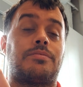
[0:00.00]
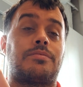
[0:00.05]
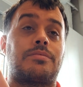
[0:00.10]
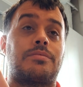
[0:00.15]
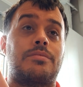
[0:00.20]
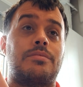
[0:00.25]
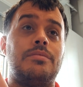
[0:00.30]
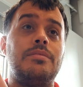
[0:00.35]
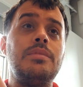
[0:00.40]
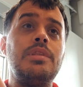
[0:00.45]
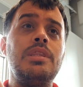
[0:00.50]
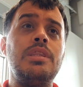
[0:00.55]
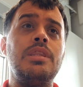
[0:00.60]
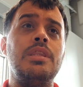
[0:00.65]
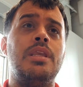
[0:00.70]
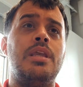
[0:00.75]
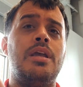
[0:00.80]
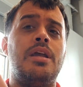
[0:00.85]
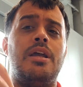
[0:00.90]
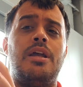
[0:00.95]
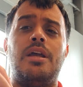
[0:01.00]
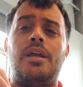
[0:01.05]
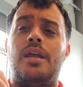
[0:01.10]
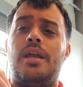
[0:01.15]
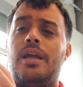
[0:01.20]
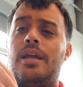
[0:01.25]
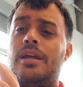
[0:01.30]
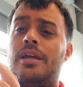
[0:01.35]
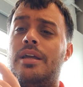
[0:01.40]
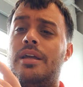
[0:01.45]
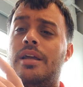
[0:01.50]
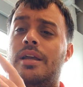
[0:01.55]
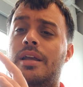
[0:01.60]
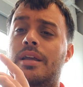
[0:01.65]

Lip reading: (silence)